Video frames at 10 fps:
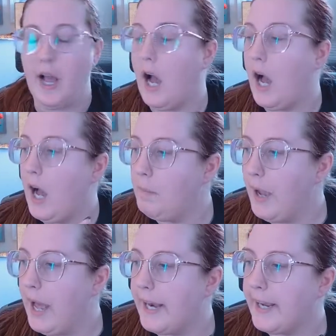And
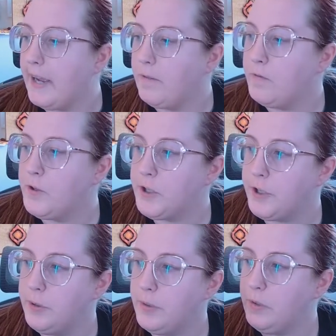I have
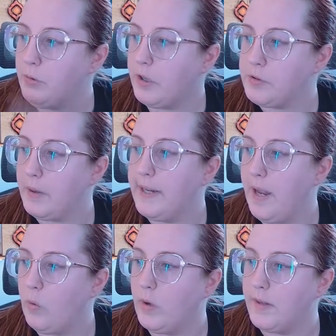2 in the works right
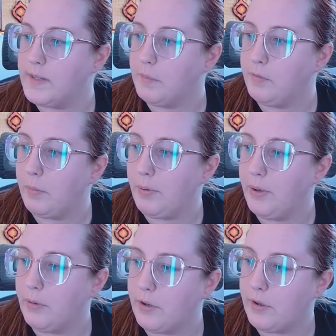now. One's up for
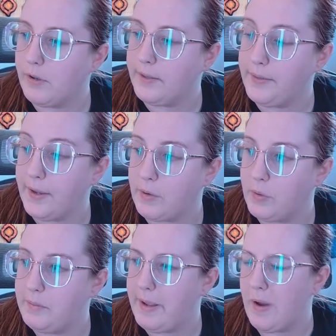pre-order and the other
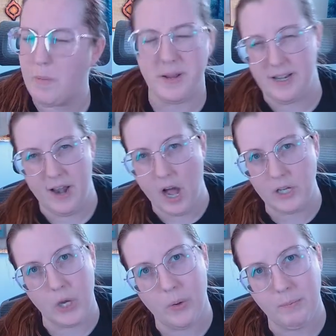one may or may
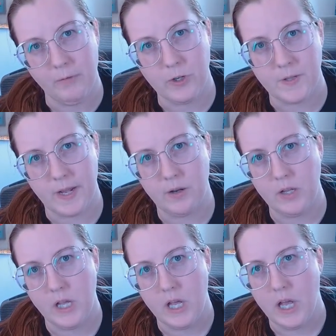not go up for
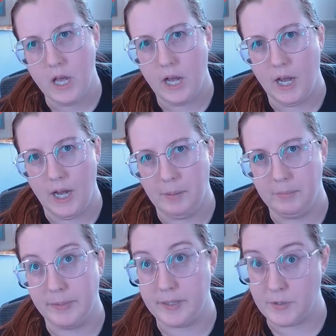sale,
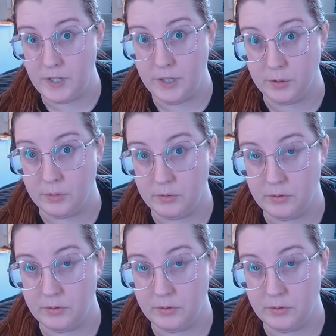but it's cute.